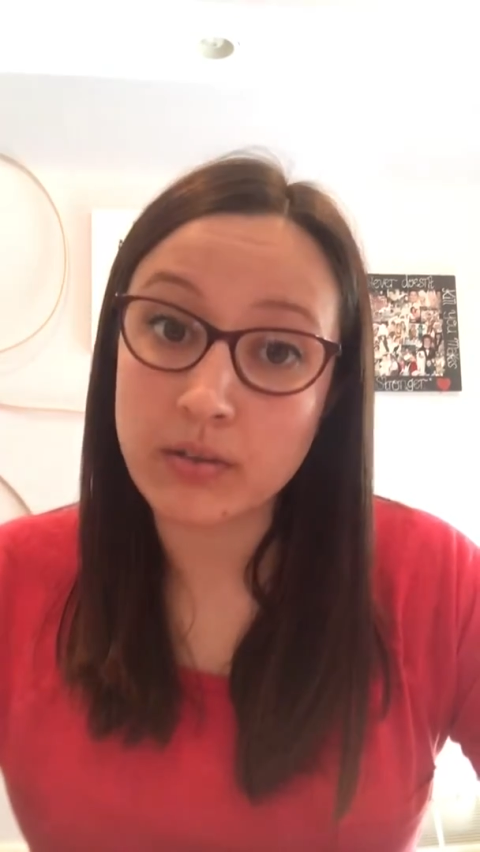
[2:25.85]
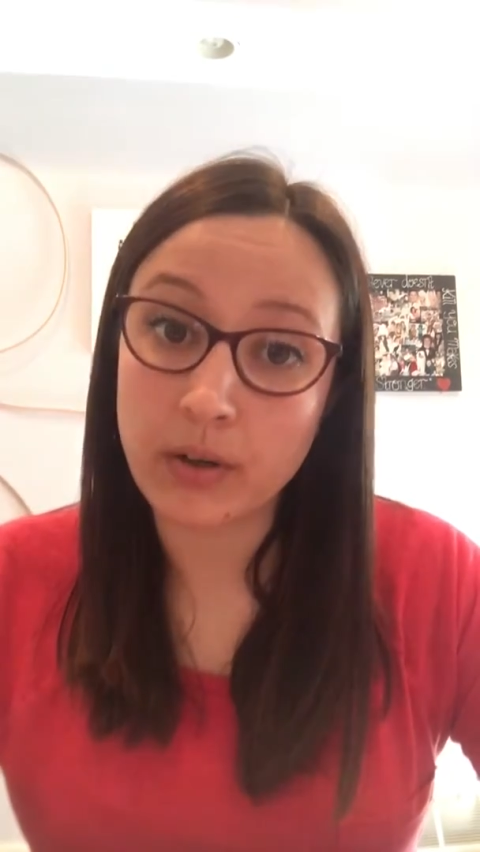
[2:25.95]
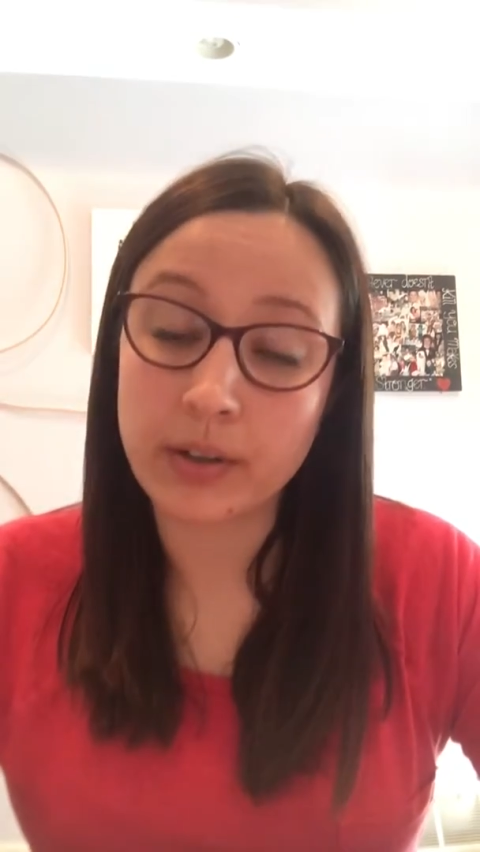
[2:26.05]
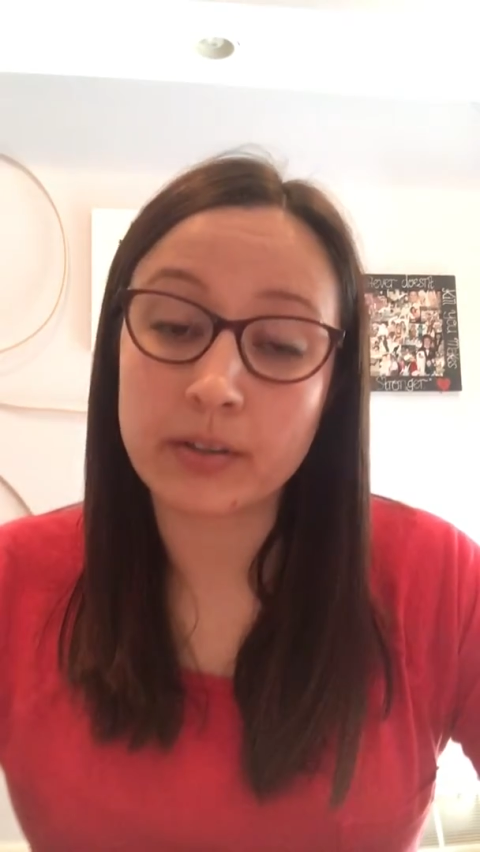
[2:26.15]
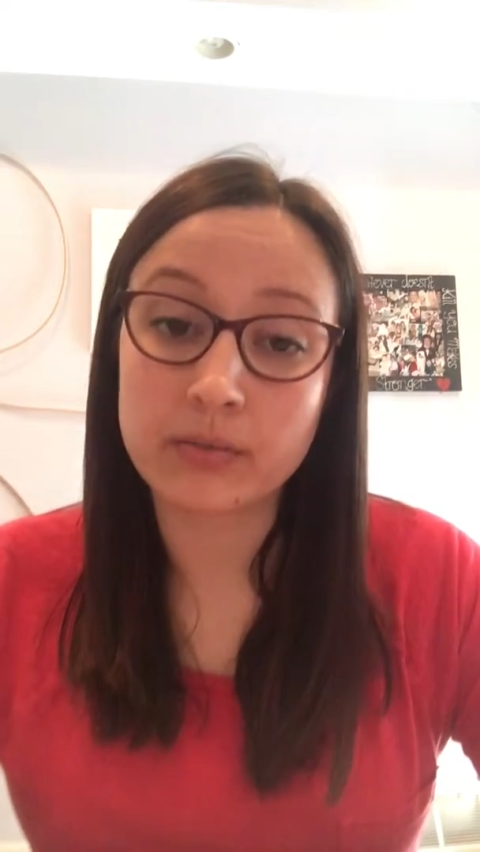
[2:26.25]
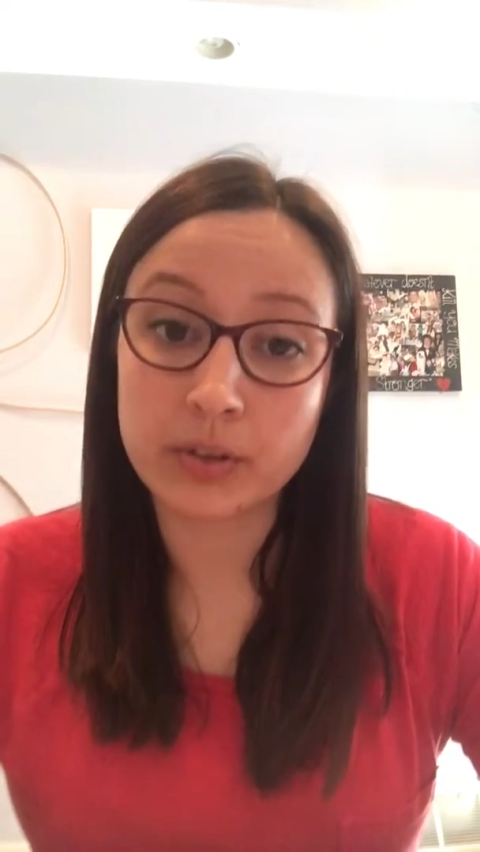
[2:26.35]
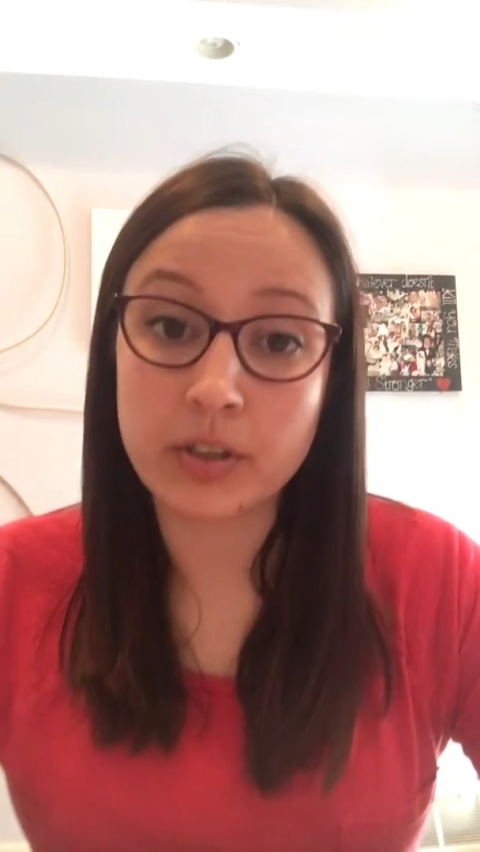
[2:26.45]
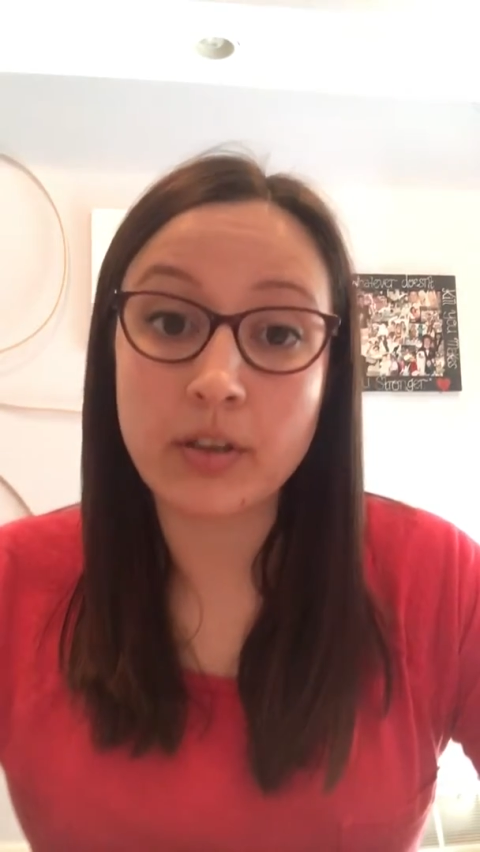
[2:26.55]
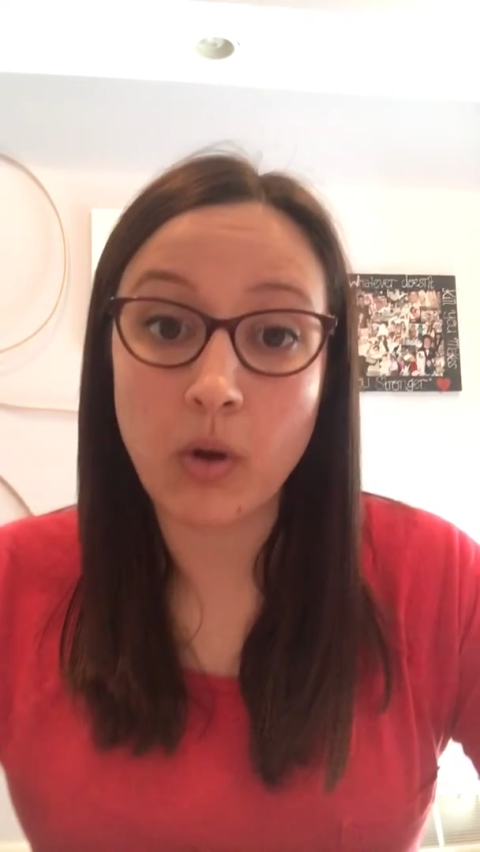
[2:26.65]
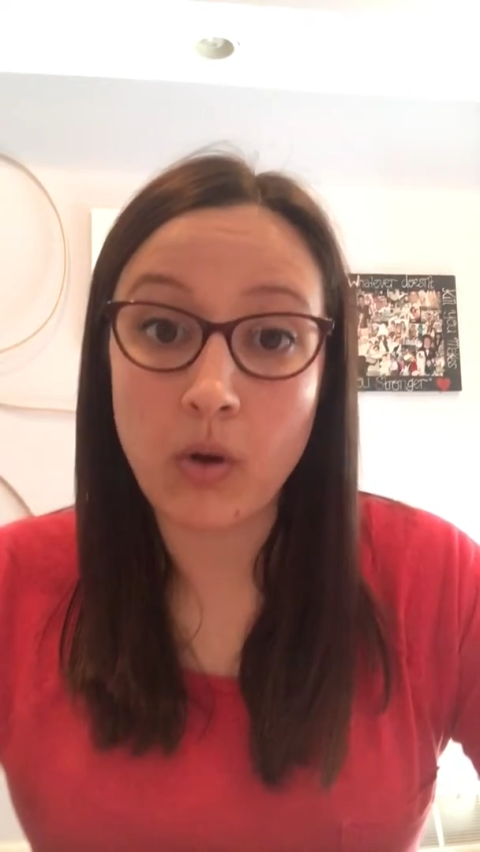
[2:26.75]
or
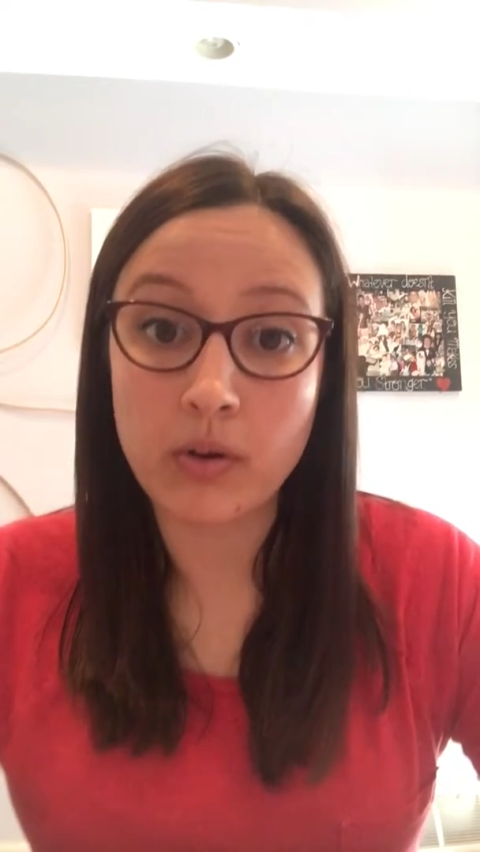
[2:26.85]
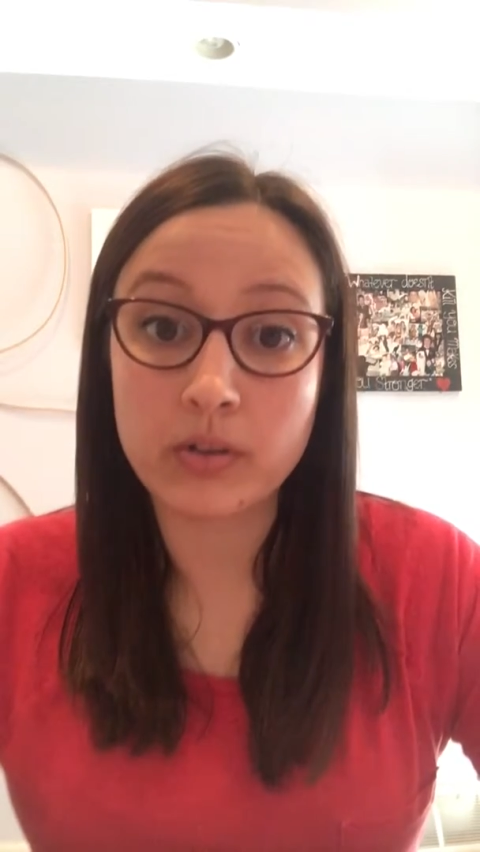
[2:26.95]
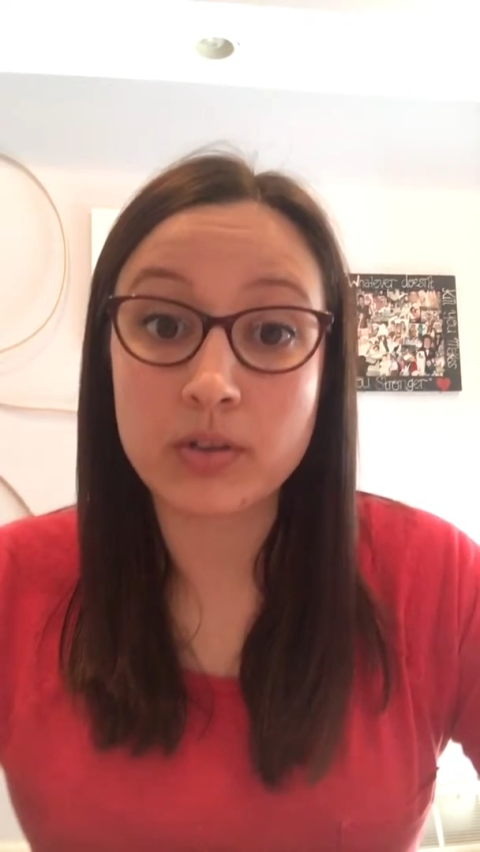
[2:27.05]
really long, the